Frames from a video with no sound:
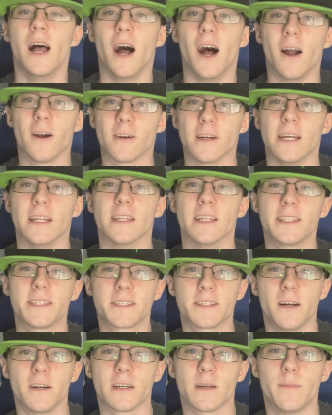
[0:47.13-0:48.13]
Alright, let's
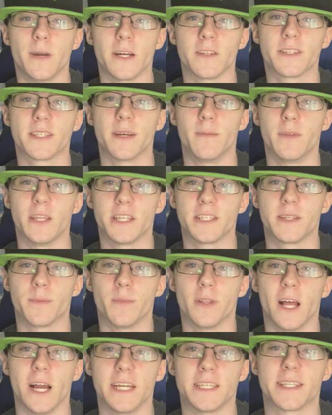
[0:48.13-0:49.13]
talk about some of the
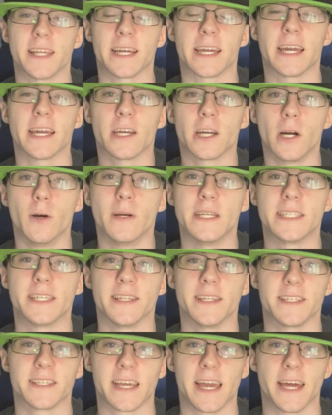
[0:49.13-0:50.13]
supplies that can go into
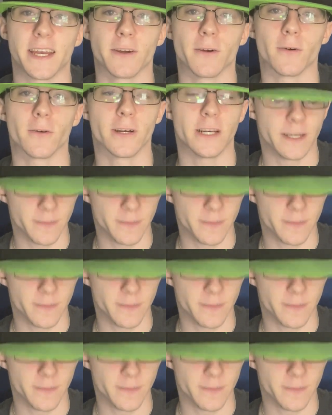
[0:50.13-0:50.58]
this category.